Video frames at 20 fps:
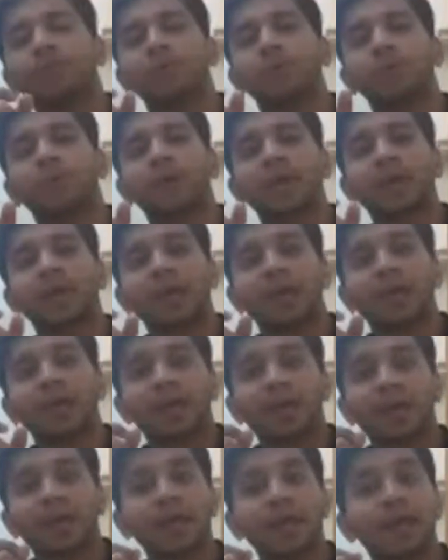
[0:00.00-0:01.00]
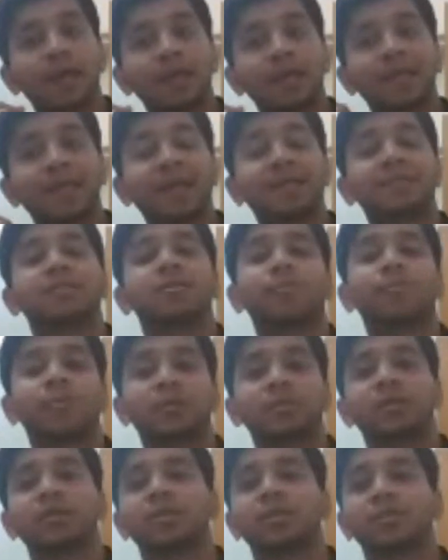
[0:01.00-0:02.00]
if you get
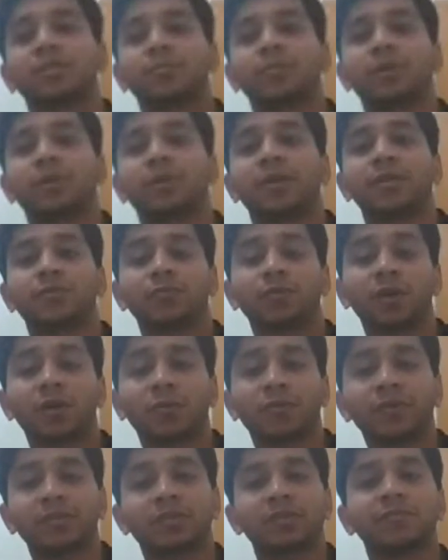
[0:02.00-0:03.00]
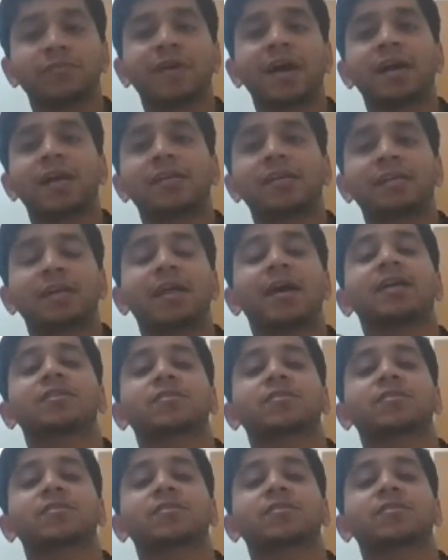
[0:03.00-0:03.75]
some research experience work with some faculty and